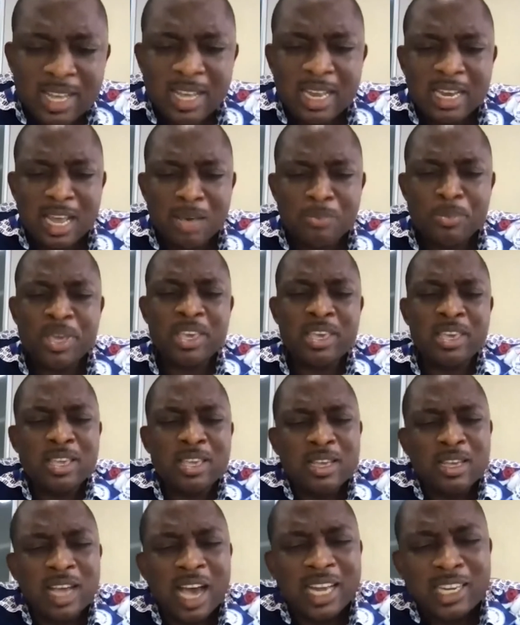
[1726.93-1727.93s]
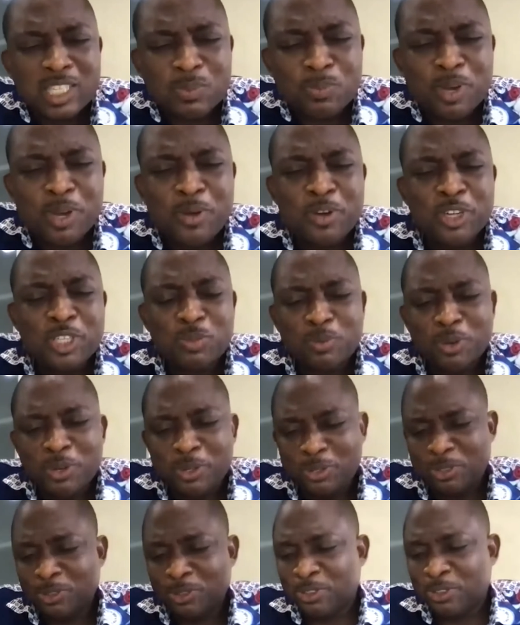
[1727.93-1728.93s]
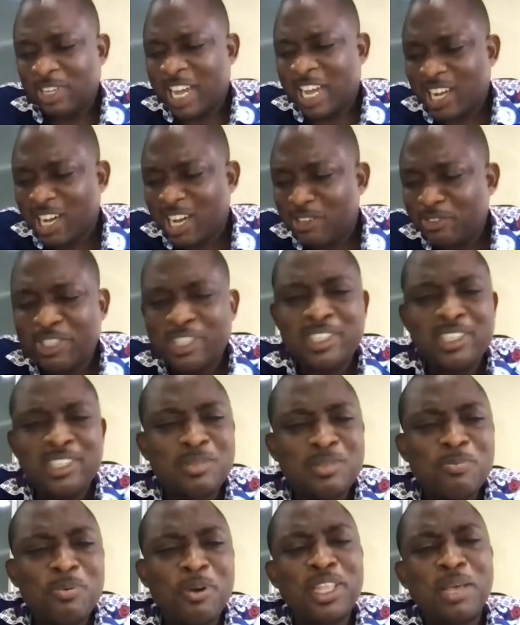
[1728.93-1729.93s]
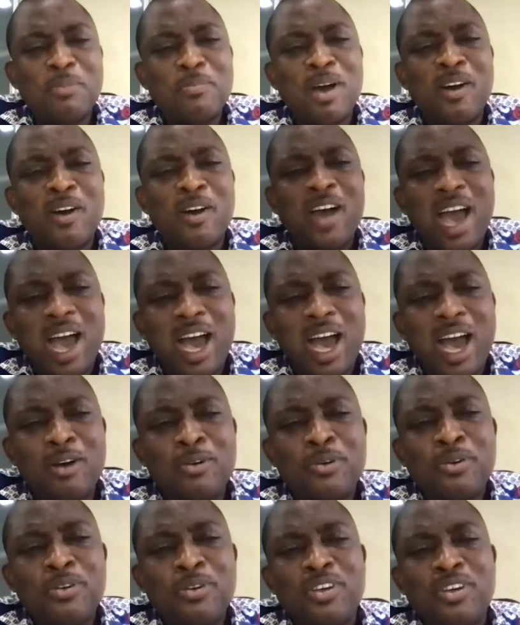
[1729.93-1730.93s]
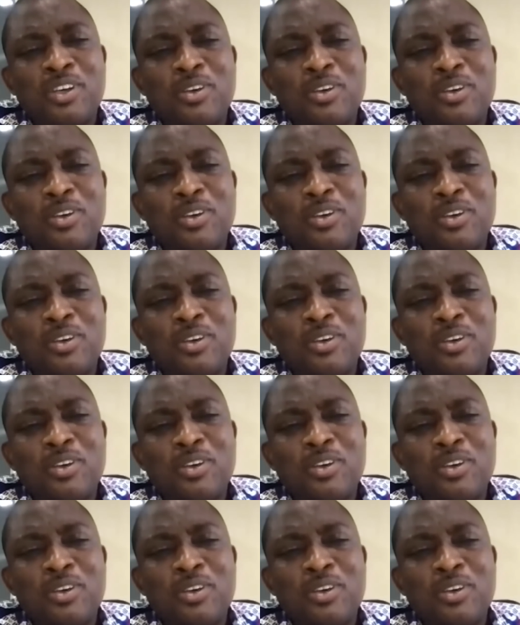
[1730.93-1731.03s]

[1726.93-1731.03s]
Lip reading: let me, at this point, respond to Catherine's point about how